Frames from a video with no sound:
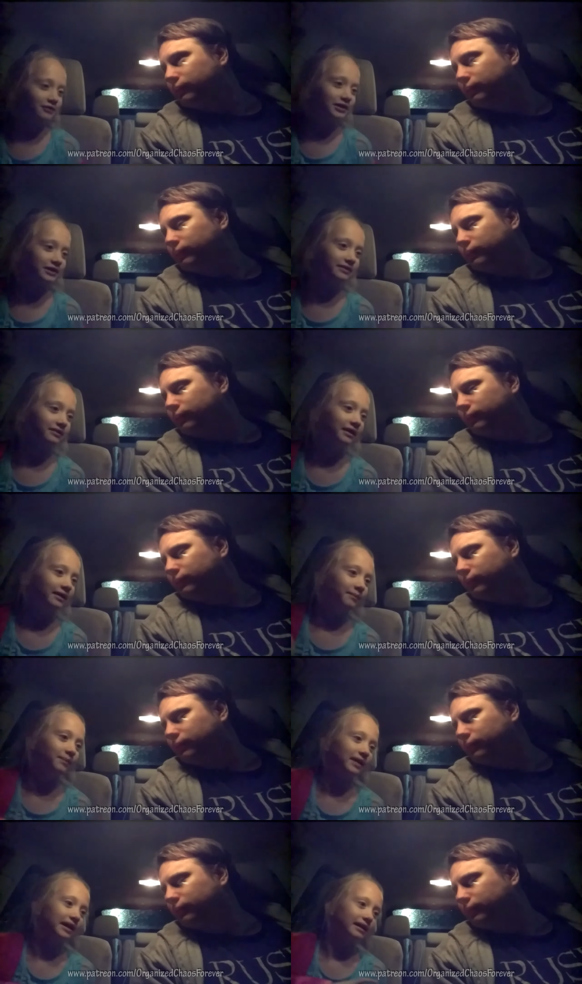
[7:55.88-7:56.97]
Speaker 1: there's this
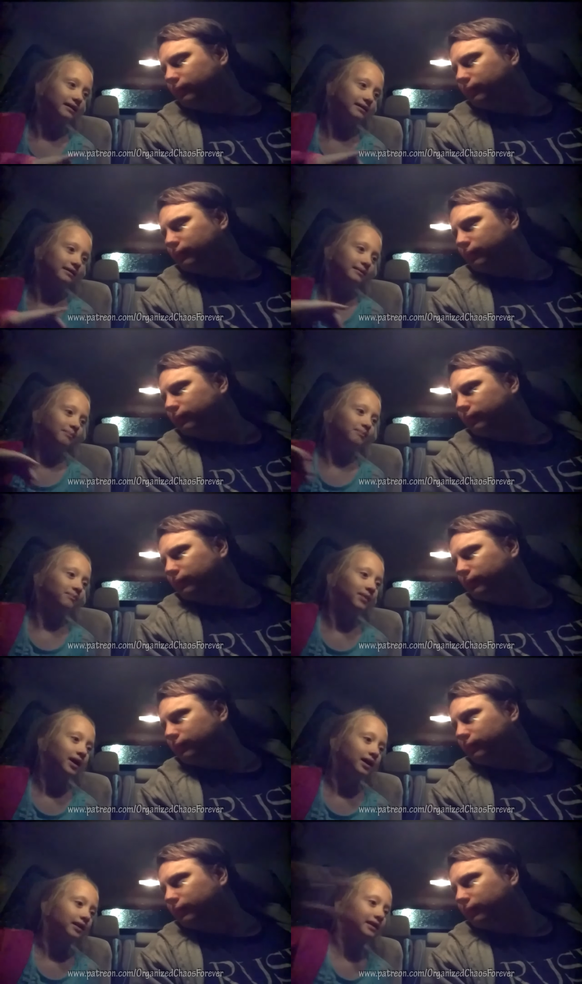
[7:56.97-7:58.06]
big
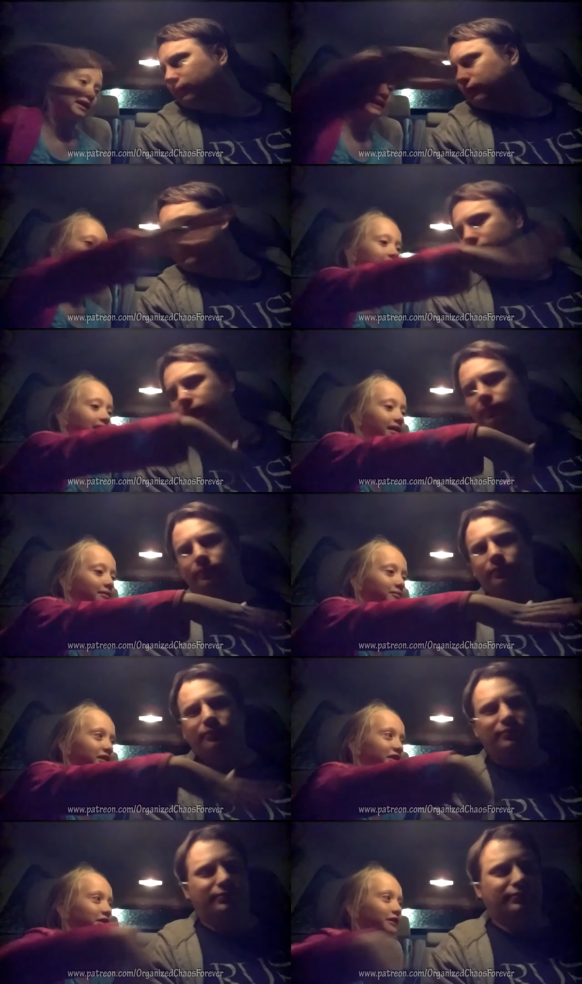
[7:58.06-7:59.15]
thing that
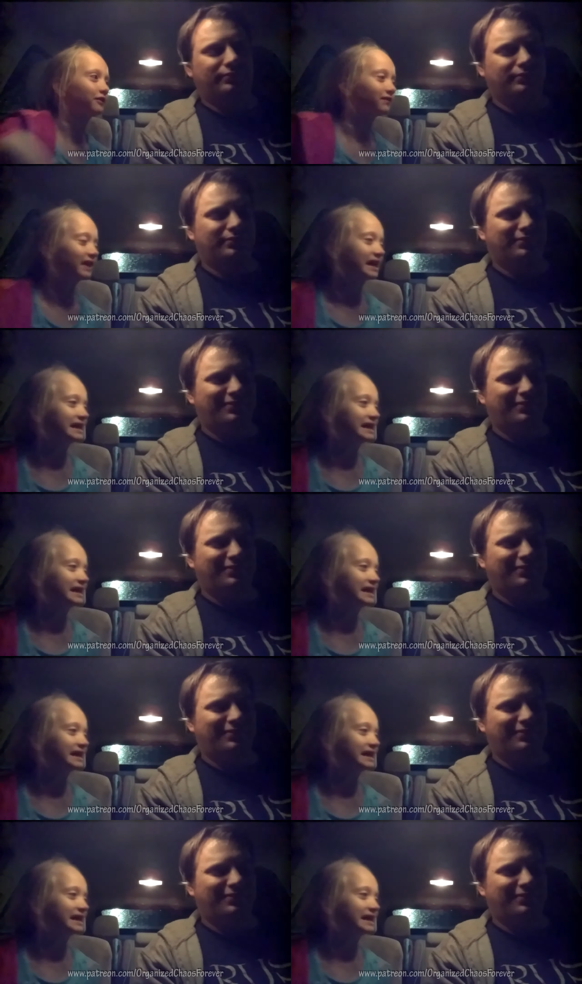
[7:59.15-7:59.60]
comes into their